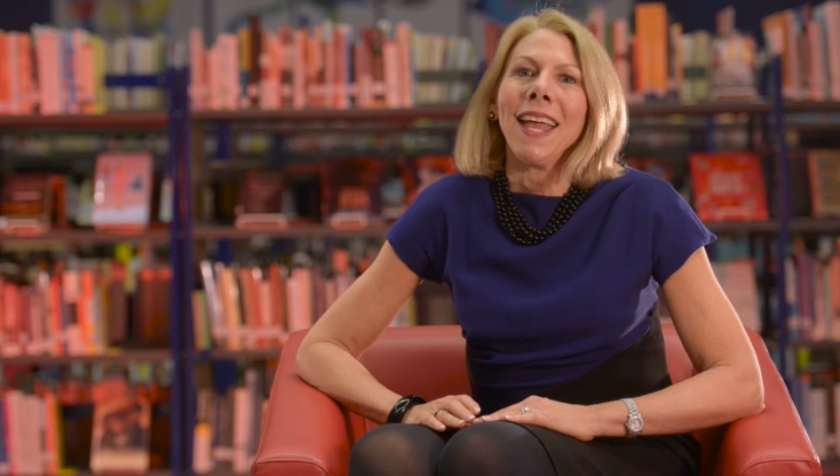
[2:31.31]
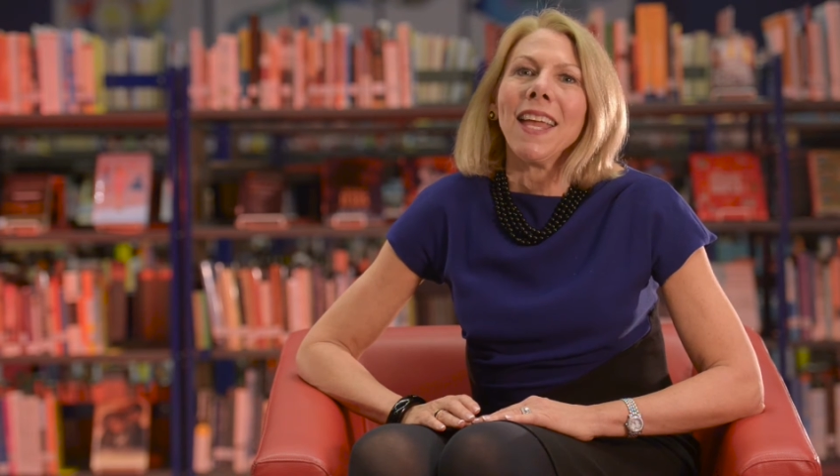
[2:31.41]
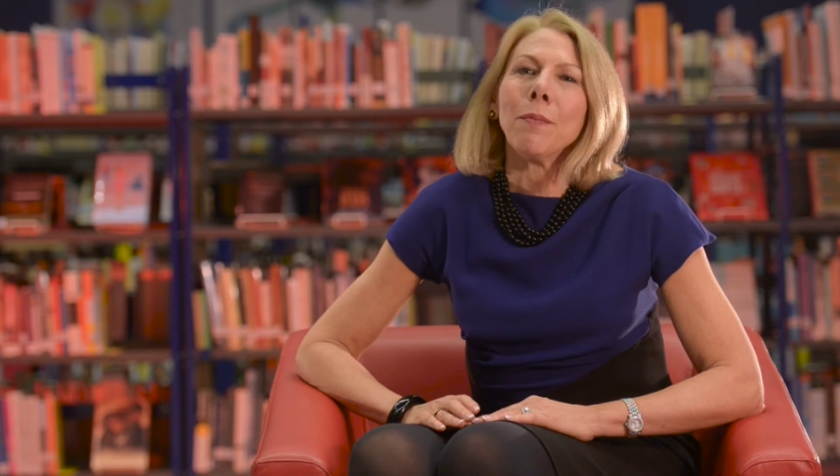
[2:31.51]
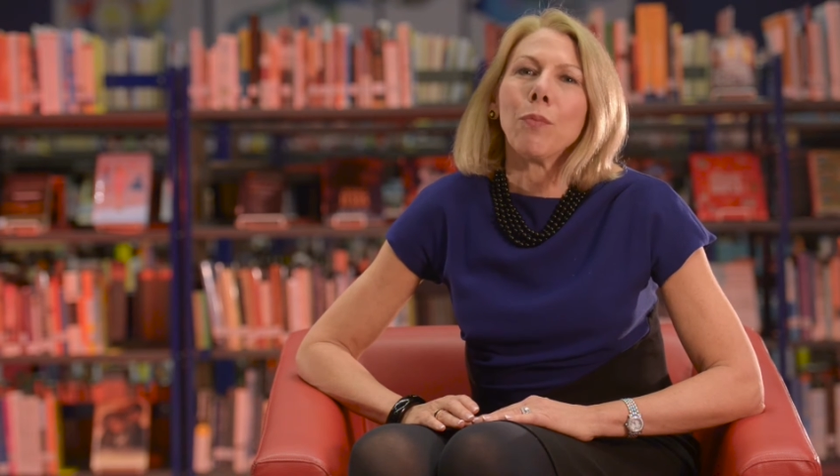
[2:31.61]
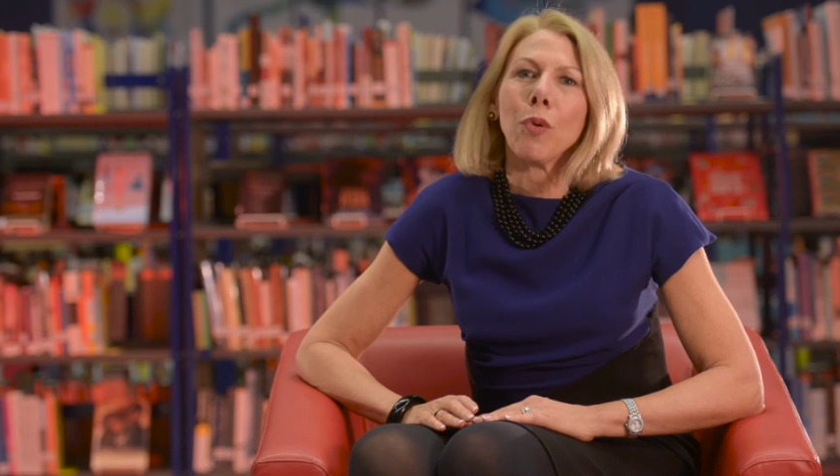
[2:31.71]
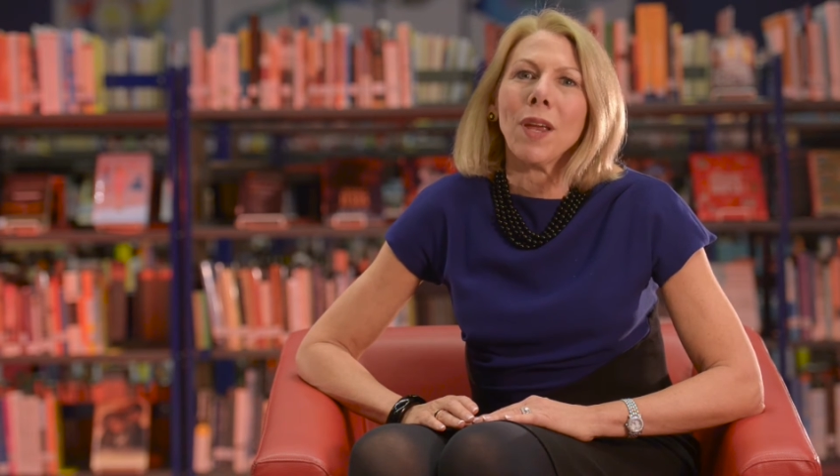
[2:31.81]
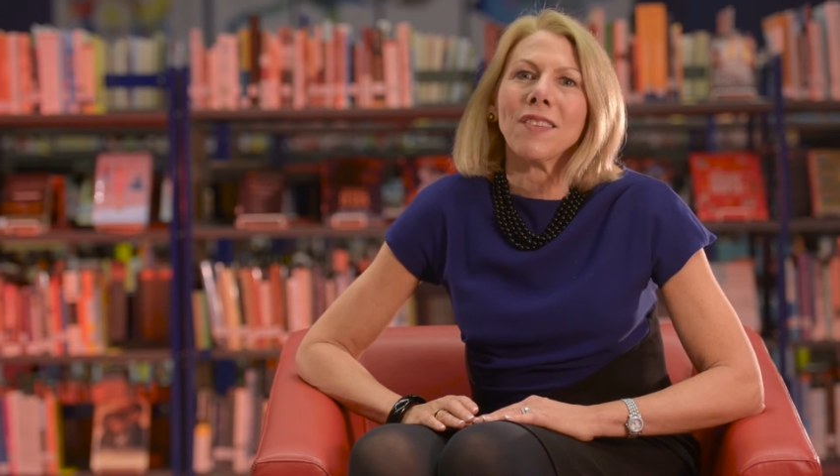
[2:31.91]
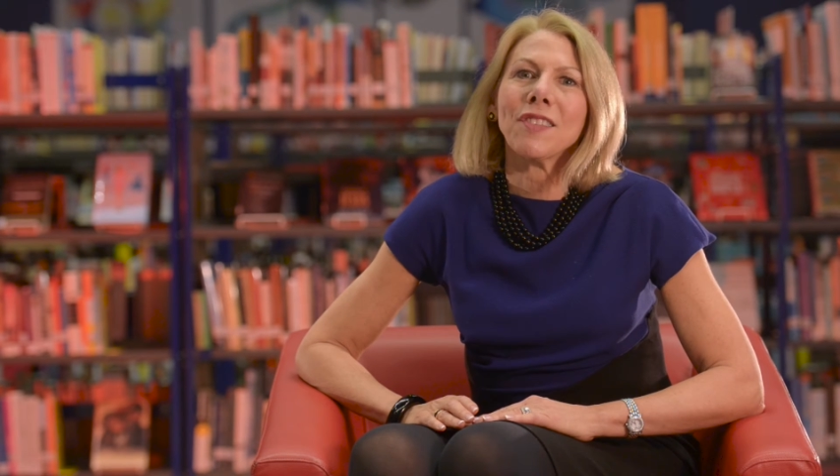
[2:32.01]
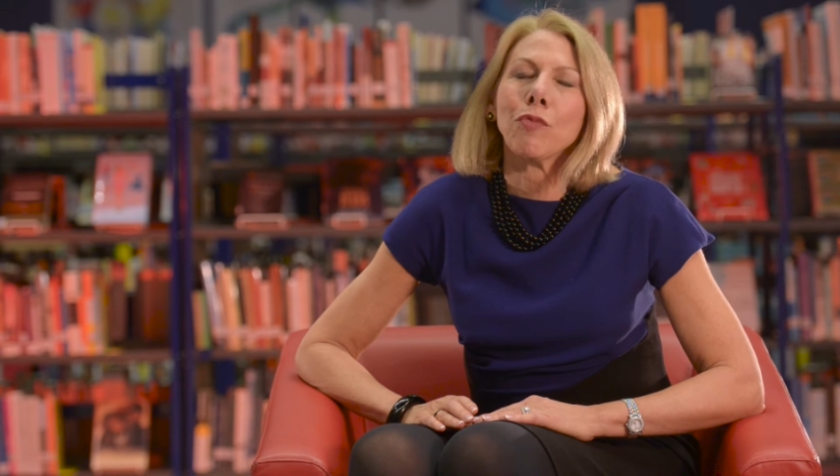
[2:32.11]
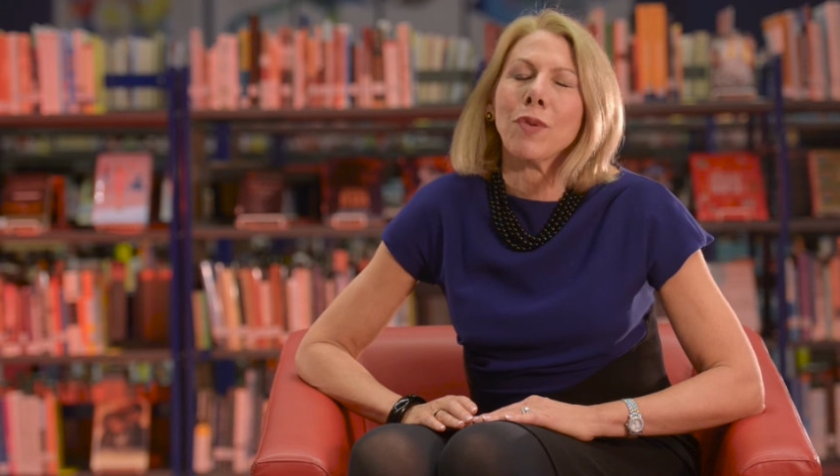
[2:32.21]

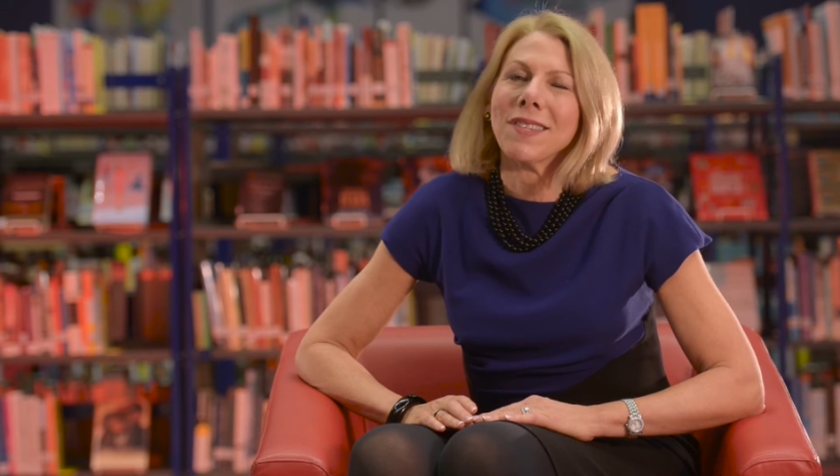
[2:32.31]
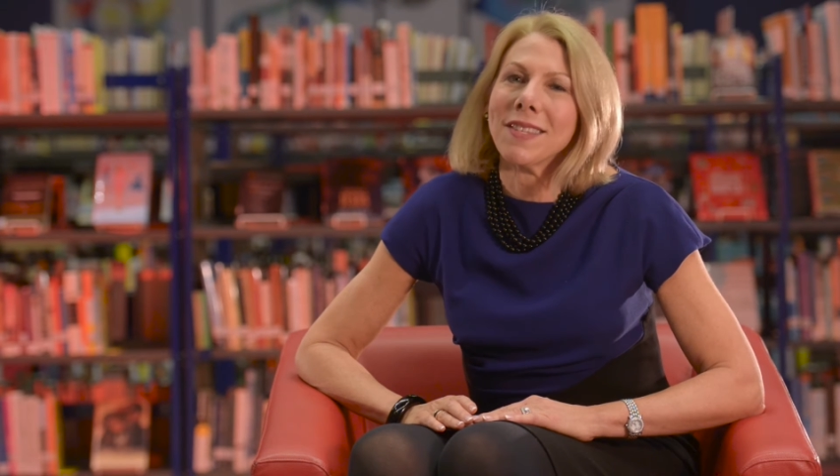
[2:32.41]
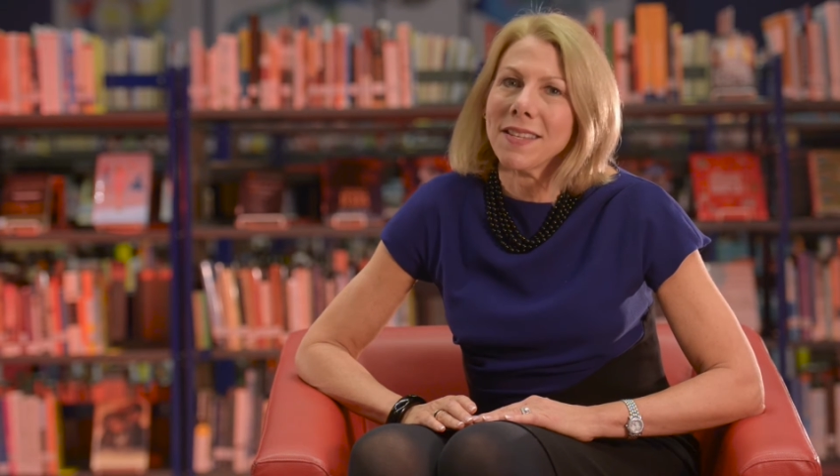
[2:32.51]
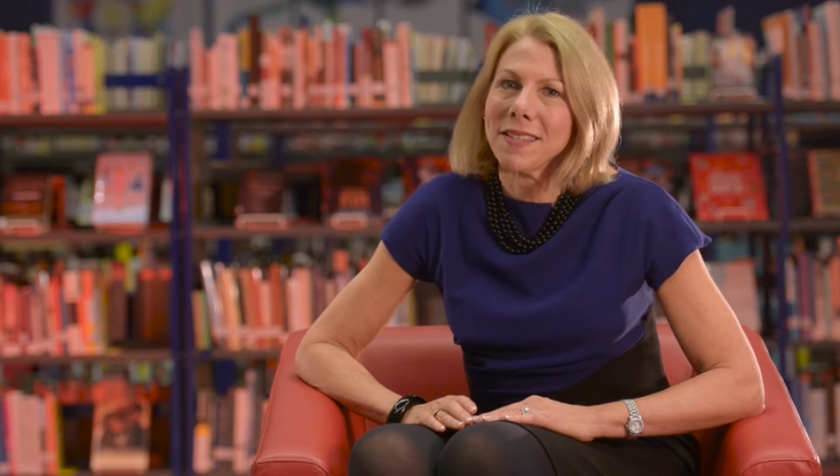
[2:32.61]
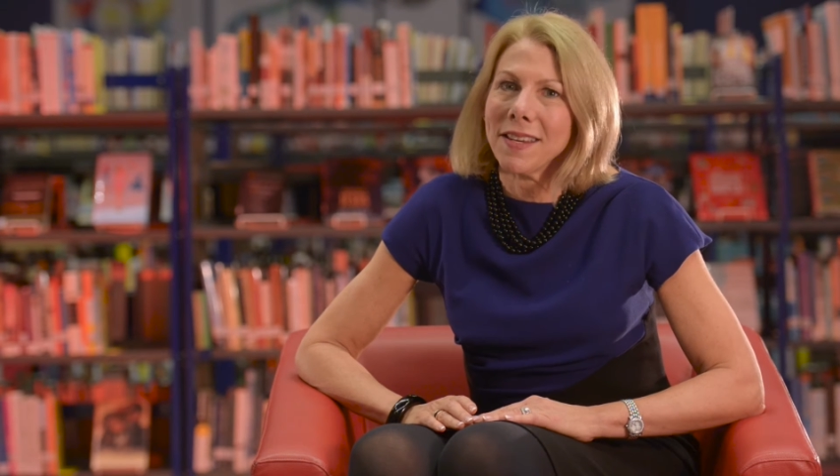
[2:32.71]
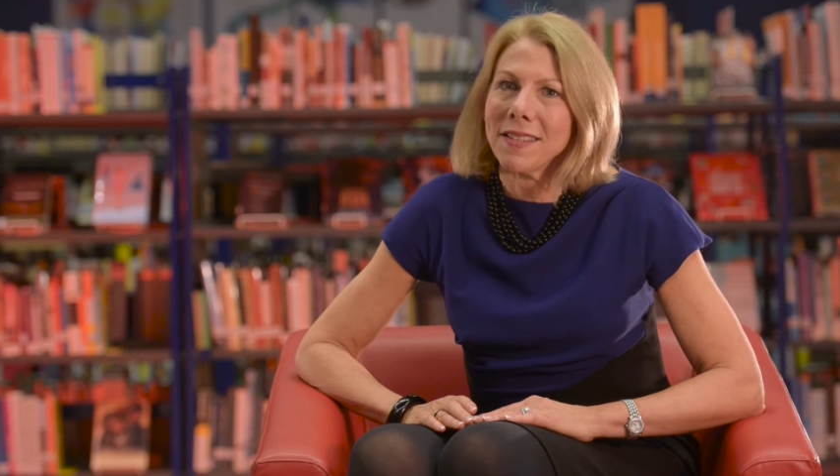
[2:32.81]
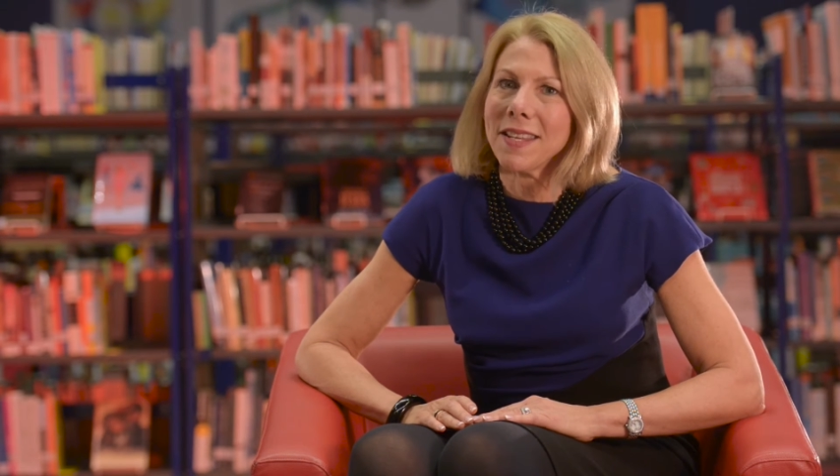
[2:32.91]
embrace resistance